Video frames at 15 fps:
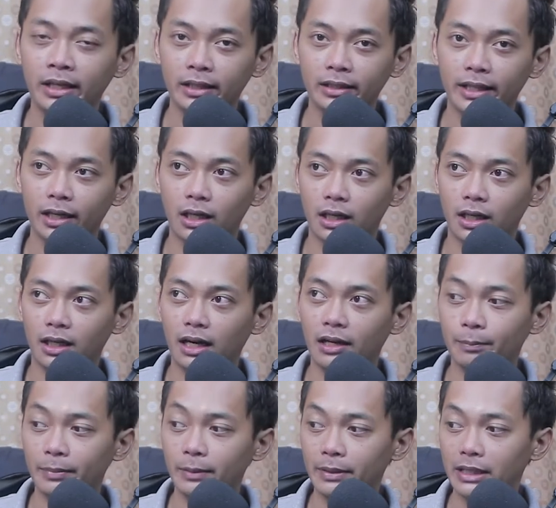They are,
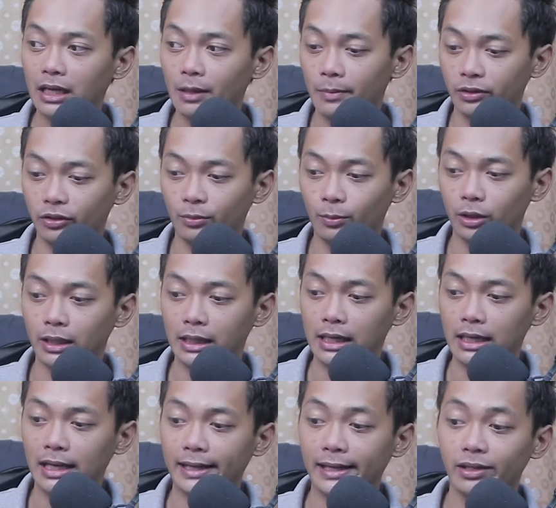ang pinaka-business
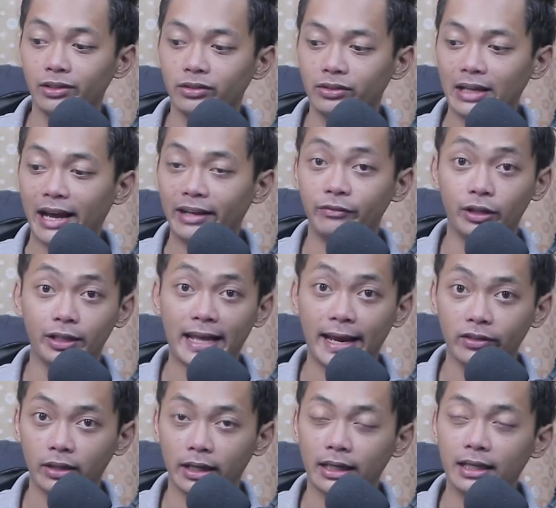model nila is
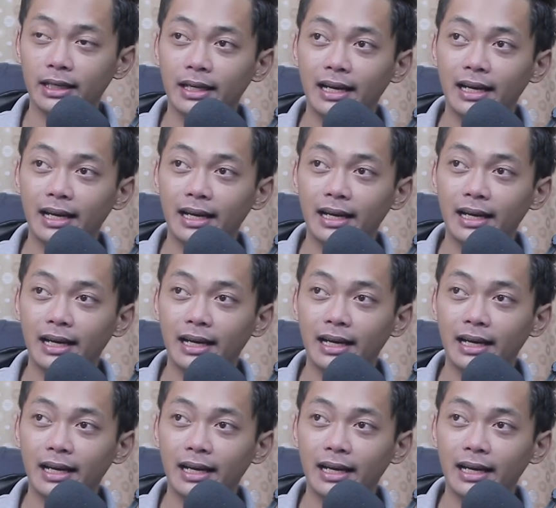advertising.